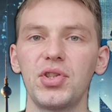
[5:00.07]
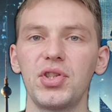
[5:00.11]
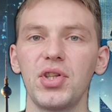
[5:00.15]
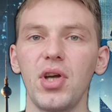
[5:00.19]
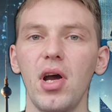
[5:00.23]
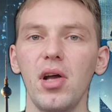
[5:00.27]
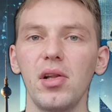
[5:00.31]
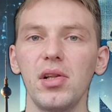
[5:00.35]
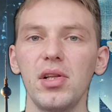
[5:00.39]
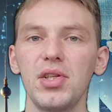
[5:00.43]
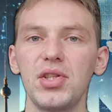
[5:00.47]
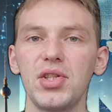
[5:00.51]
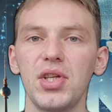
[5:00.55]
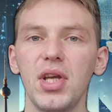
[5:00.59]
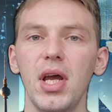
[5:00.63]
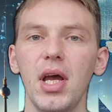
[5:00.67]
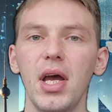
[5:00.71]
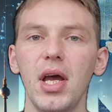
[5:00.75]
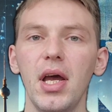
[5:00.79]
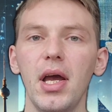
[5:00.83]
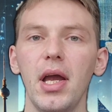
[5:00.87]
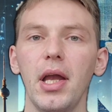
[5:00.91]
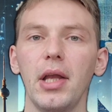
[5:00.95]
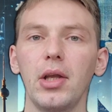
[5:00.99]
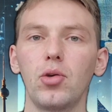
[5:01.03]
resilience
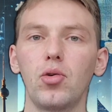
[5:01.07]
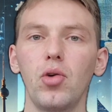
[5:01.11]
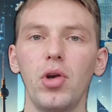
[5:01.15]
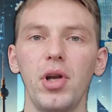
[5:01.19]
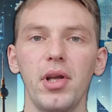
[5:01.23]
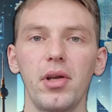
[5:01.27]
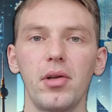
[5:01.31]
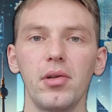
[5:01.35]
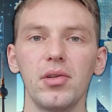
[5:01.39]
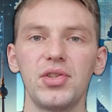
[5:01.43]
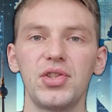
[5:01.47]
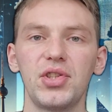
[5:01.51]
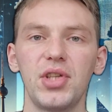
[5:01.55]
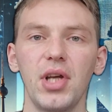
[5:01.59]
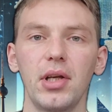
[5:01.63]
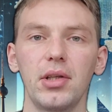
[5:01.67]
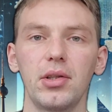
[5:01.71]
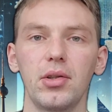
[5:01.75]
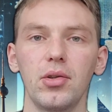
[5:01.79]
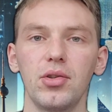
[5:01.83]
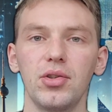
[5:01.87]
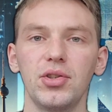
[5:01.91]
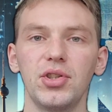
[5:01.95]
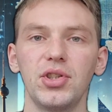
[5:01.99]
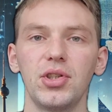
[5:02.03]
in critical
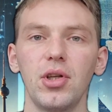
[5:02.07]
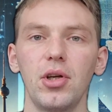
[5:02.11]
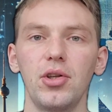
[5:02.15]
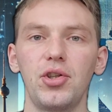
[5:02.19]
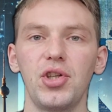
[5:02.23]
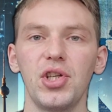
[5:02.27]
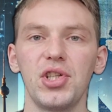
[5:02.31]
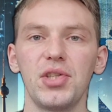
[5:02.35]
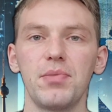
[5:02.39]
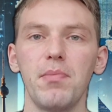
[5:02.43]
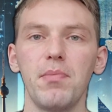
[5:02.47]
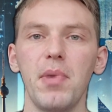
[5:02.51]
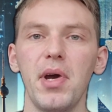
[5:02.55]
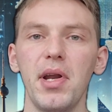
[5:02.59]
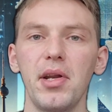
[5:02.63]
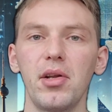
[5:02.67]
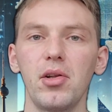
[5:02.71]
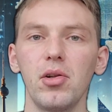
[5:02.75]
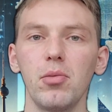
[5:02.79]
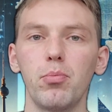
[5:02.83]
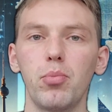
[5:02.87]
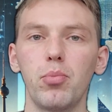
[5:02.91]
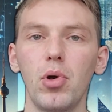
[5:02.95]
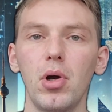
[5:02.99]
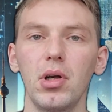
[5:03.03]
sectors such as
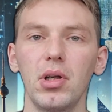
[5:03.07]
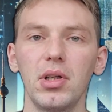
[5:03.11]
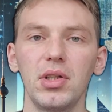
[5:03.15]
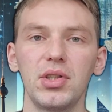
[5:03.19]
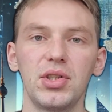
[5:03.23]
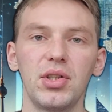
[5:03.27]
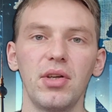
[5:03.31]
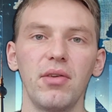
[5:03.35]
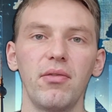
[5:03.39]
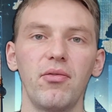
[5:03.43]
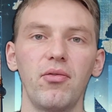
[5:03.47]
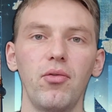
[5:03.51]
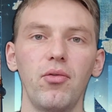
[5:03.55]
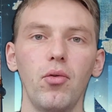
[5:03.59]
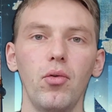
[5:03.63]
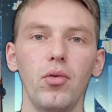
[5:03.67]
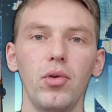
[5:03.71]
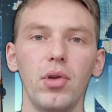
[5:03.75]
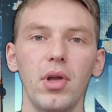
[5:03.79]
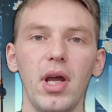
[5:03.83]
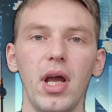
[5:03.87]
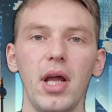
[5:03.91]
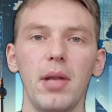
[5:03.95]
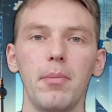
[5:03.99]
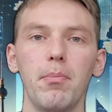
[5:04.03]
medical products,
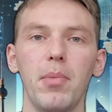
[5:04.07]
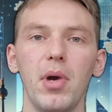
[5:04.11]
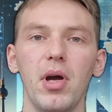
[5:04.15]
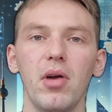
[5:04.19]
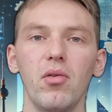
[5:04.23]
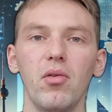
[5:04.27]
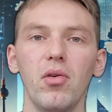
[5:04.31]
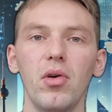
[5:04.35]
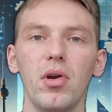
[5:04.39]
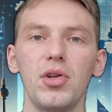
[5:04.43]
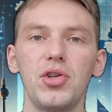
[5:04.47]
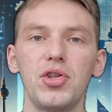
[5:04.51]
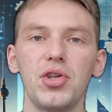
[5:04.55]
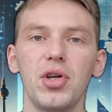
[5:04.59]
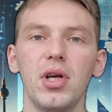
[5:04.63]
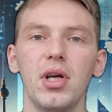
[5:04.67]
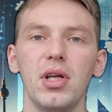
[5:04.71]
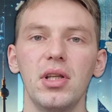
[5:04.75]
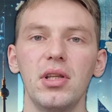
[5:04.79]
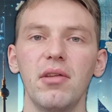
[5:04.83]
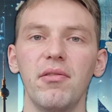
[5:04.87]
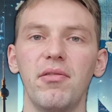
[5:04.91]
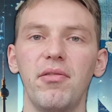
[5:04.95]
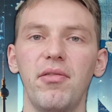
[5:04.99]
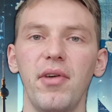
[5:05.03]
food and beverage,
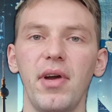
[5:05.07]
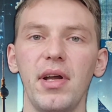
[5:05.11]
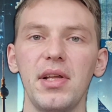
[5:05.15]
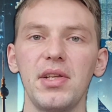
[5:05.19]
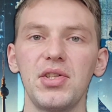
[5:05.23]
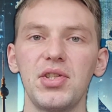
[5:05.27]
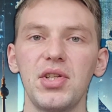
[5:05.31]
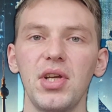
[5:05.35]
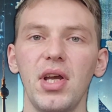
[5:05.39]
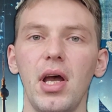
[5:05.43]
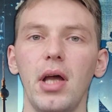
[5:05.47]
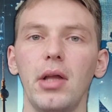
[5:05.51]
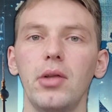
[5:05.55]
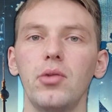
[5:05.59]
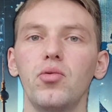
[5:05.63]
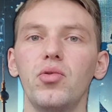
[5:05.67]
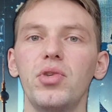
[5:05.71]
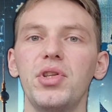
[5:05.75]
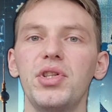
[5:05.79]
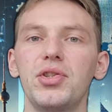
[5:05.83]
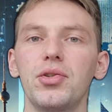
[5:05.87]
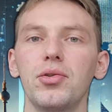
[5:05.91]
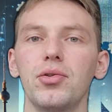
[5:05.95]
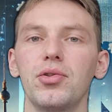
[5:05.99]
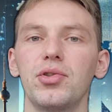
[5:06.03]
defense, and
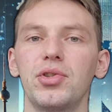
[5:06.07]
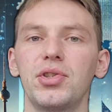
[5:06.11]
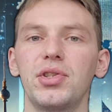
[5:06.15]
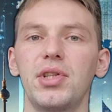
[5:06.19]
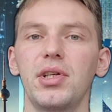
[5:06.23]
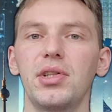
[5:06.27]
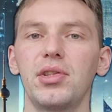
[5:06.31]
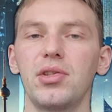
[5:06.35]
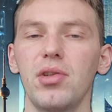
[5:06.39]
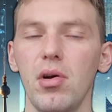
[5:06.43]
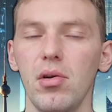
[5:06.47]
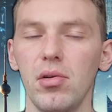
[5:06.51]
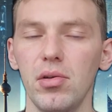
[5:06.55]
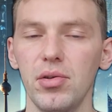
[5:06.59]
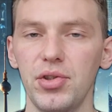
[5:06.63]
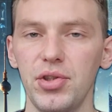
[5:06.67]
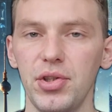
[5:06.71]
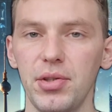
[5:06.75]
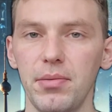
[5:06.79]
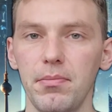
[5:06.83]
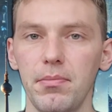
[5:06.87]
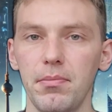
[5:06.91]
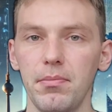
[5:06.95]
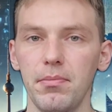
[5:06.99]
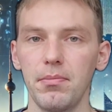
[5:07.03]
resource
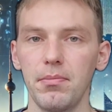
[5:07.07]
technology.